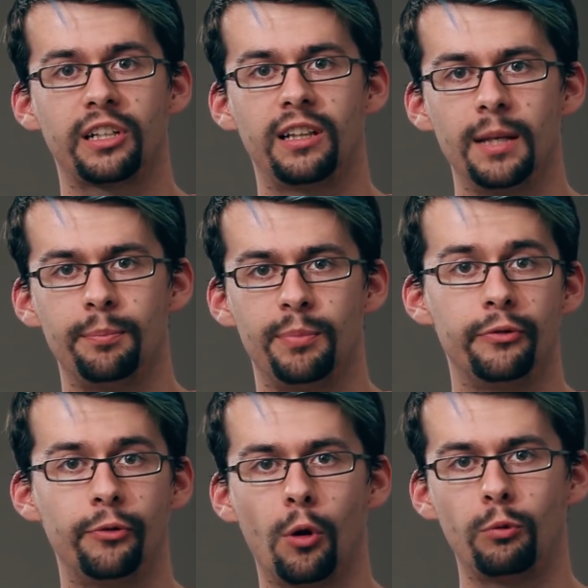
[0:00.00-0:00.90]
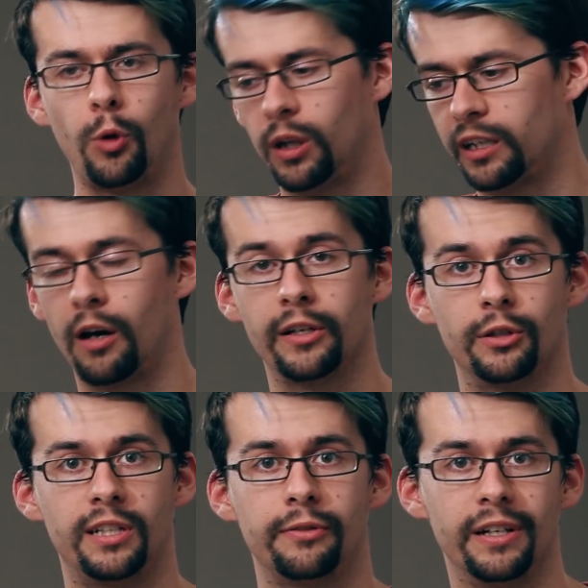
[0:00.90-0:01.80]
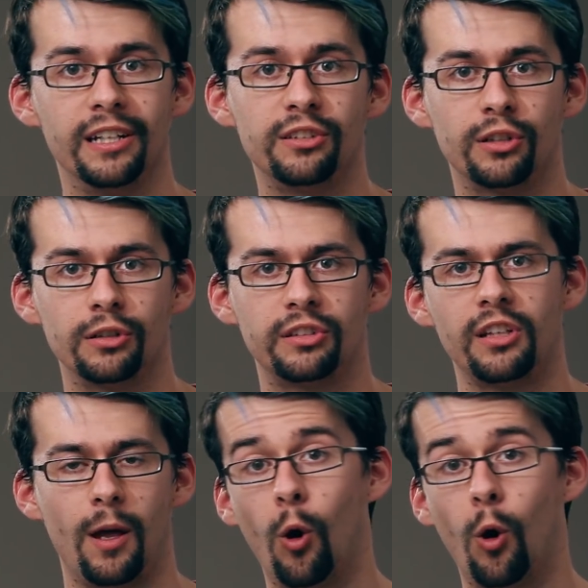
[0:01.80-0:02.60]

clip before rolling on your different inserts